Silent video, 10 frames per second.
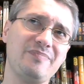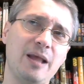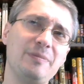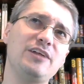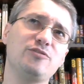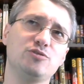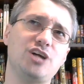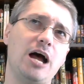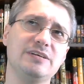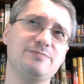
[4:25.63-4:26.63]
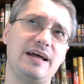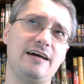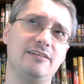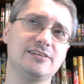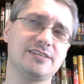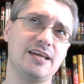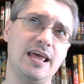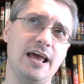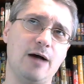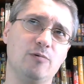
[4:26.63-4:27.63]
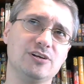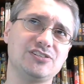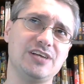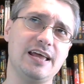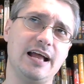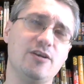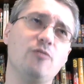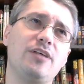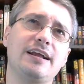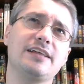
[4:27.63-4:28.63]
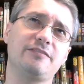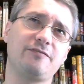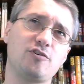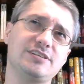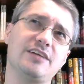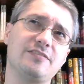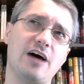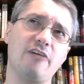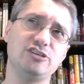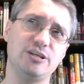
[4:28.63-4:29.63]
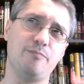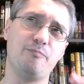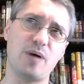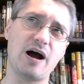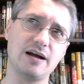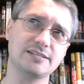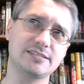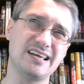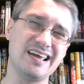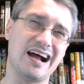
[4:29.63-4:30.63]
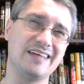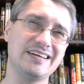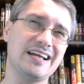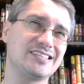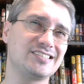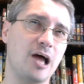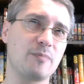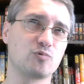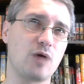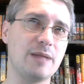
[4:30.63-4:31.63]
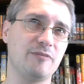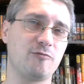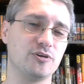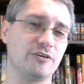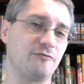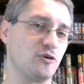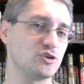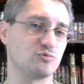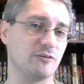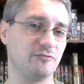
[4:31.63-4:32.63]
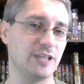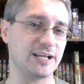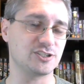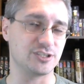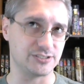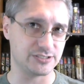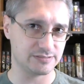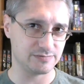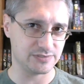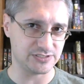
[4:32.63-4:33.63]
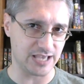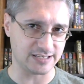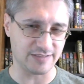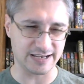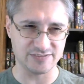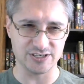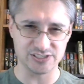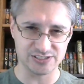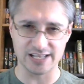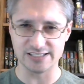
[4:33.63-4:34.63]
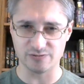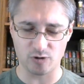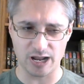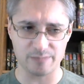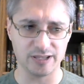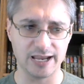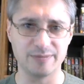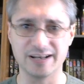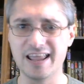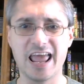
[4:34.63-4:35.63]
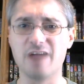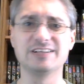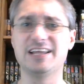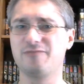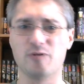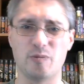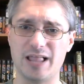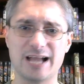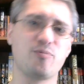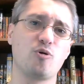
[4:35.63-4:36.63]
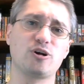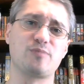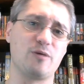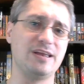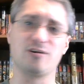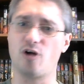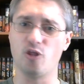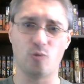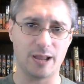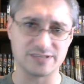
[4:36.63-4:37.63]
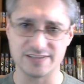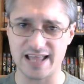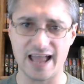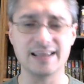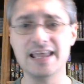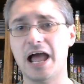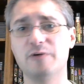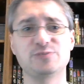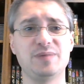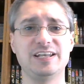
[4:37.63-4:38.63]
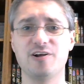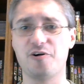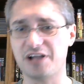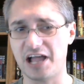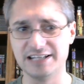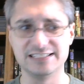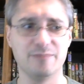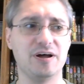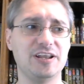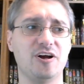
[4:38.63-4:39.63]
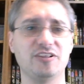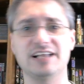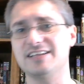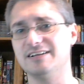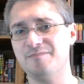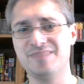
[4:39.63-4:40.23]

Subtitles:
Jabba's Palace. I want to say, I know that I got the first anthology box. I think I stopped right before the first Reflections set. That gives you a sense of what I played. But everything from the Black Border premiere all the way up to that, I was spending all kinds of money on, like, the,